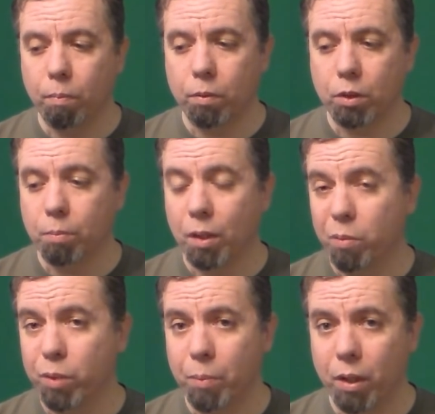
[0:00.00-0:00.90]

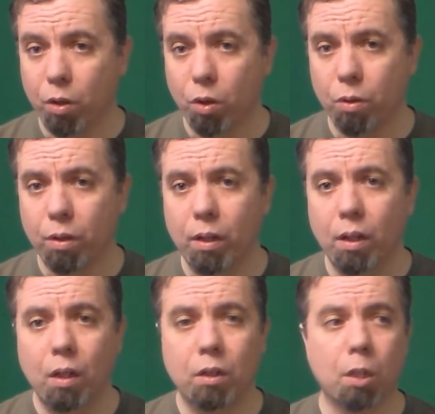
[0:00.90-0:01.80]
Sometimes I'm in a hurry.
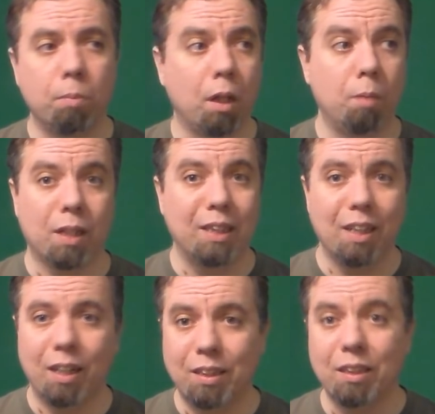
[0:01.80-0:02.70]
Sometimes
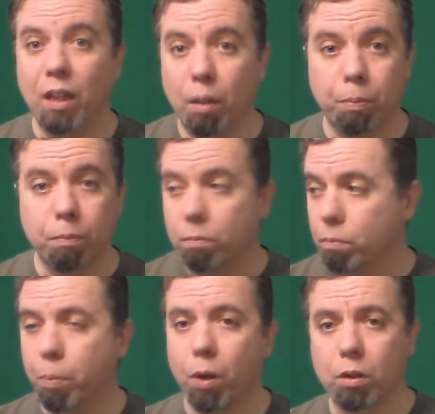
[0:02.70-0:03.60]
I skip
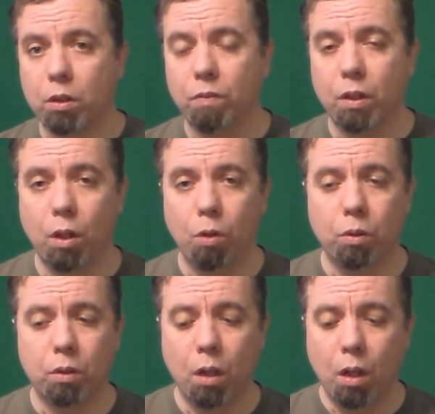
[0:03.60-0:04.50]
parts of the
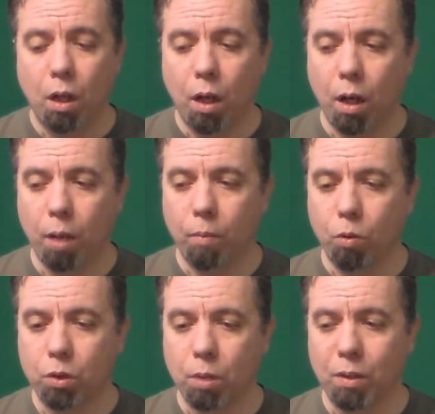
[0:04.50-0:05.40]
notes,
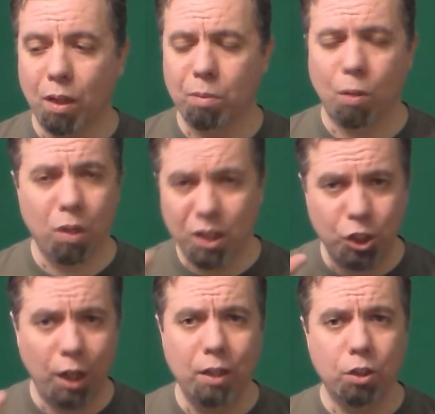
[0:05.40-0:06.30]
or sometimes I want to
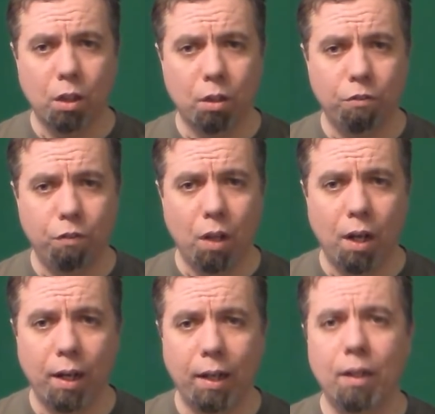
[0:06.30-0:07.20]
change it on the
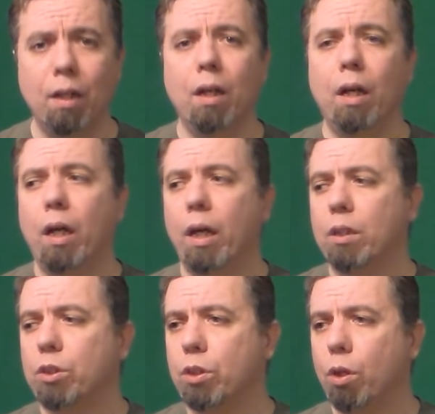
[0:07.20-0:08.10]
fly.
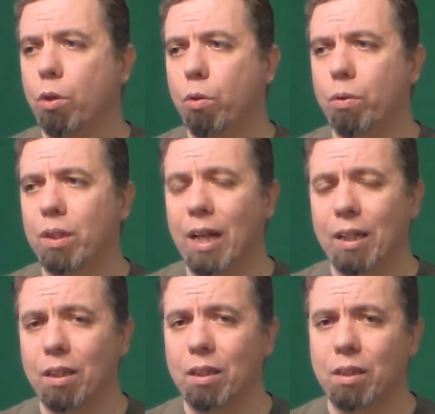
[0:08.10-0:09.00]
And so
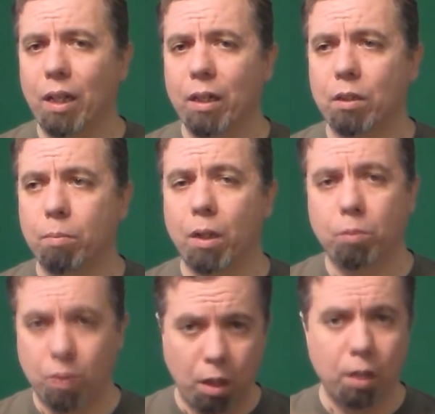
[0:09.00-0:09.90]
that can take
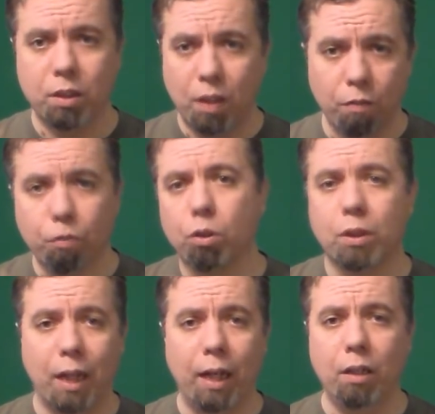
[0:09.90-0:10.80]
sometimes several
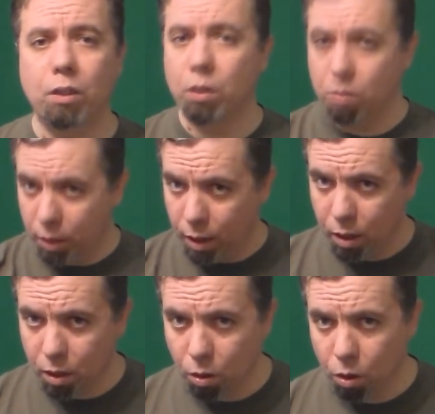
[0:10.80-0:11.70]
takes to get
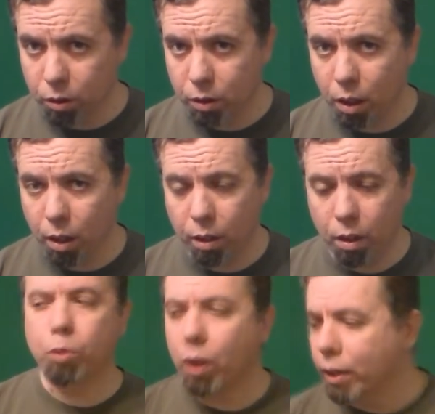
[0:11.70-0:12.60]
it all done.
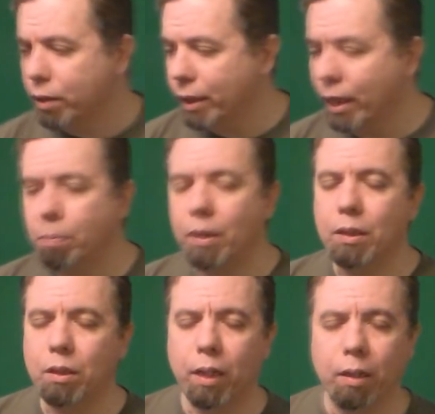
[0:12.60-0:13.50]
I'm trying to keep
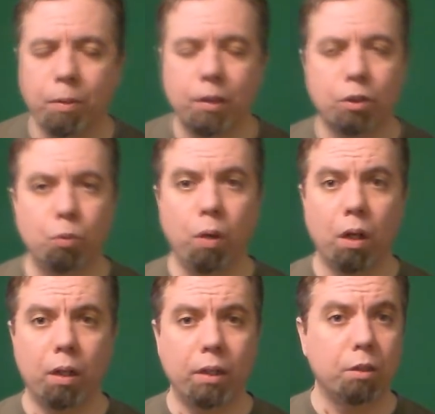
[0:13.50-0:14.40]
these segments
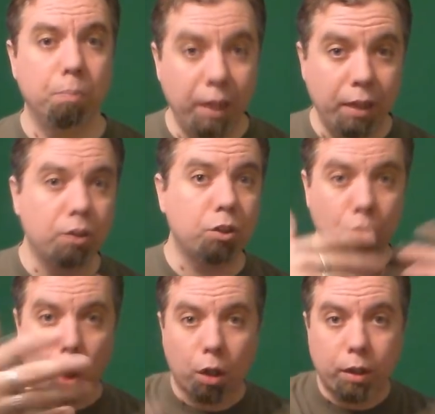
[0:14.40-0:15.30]
where it's me
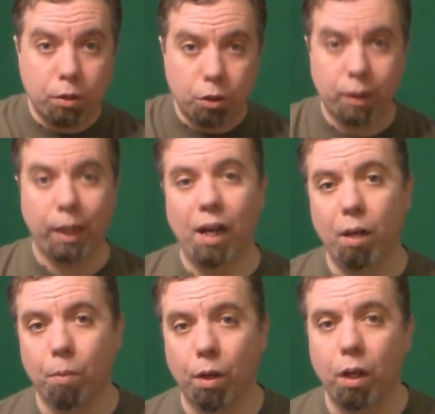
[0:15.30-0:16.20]
just talking to the
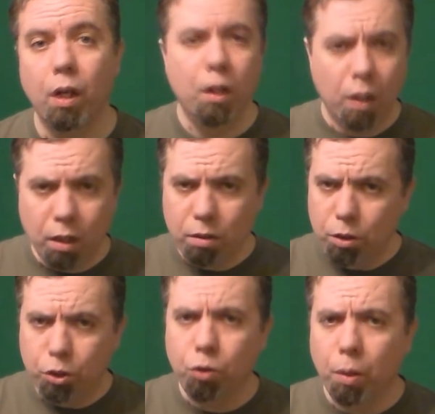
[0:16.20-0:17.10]
camera
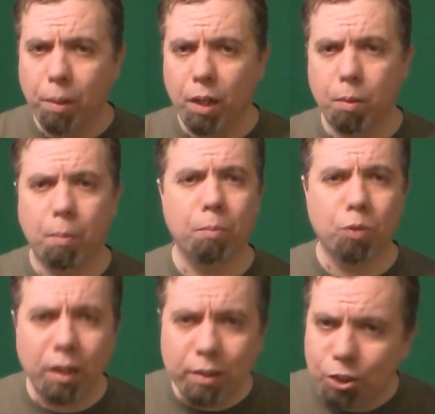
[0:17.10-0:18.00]
to a minimum. I'm
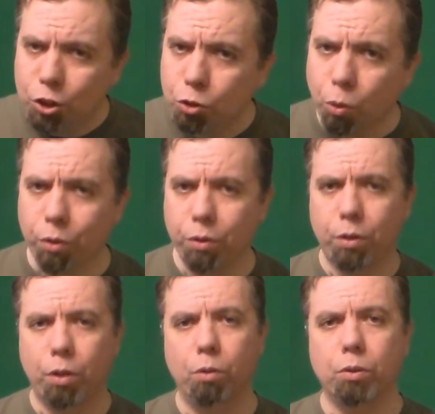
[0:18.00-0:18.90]
trying to shorten
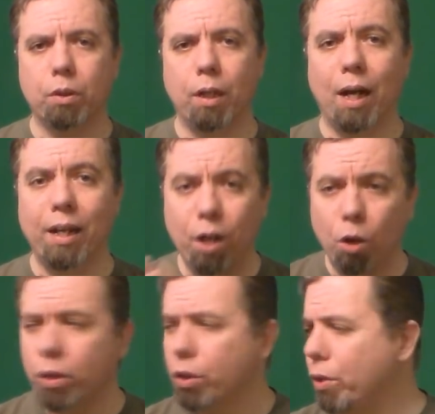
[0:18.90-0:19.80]
those. Now I
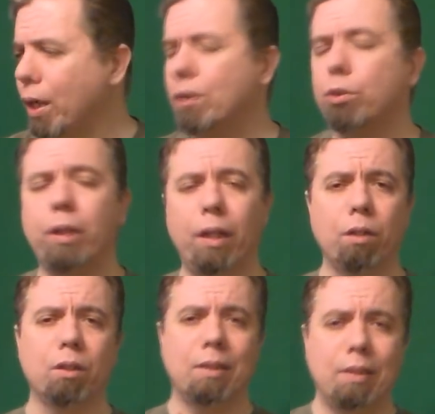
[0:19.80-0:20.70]
know that you guys are
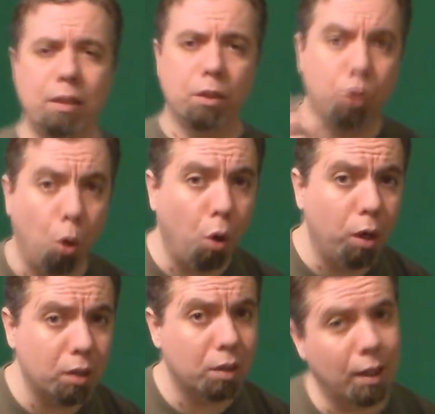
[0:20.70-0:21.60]
here to see the
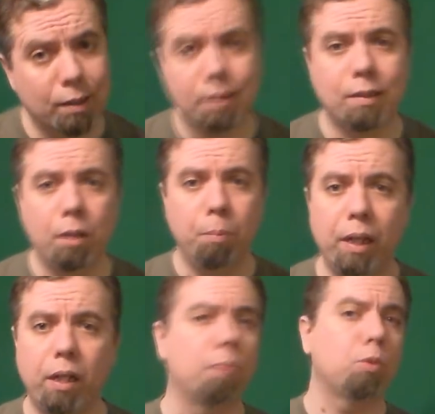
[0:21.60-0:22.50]
toys, not to see
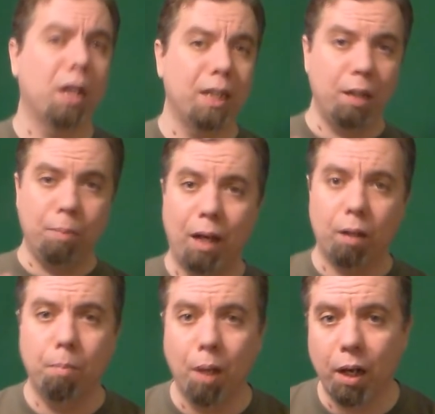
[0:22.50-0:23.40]
me. I'm trying to keep that
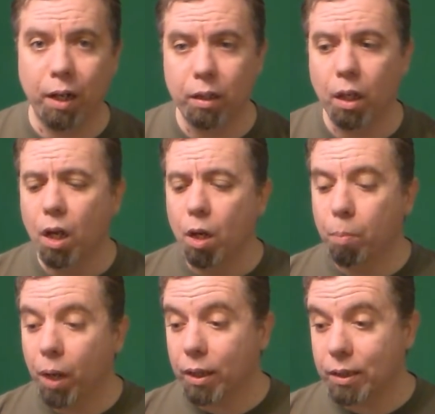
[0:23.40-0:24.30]
in mind,
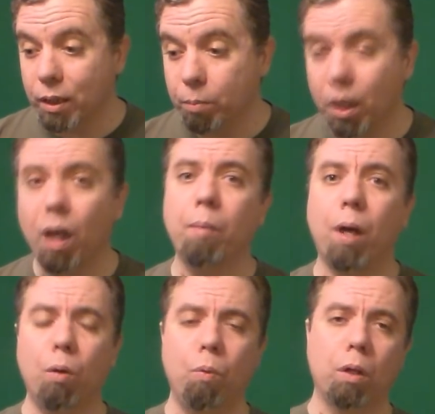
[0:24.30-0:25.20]
but at the same time
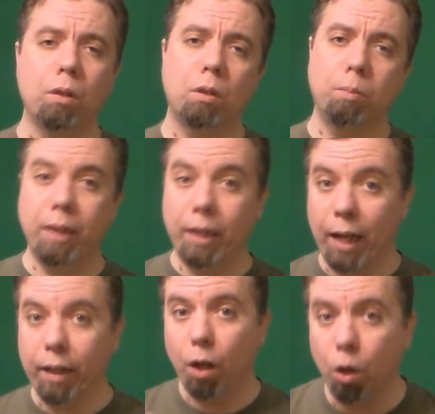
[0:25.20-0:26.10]
I want to be
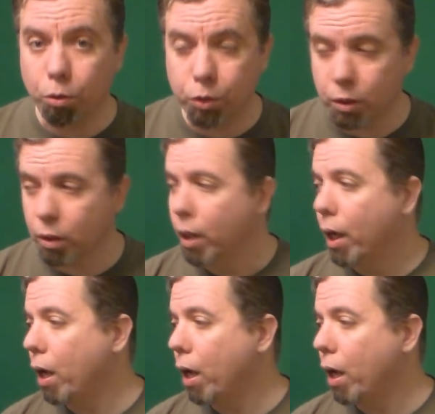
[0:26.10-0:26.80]
a host.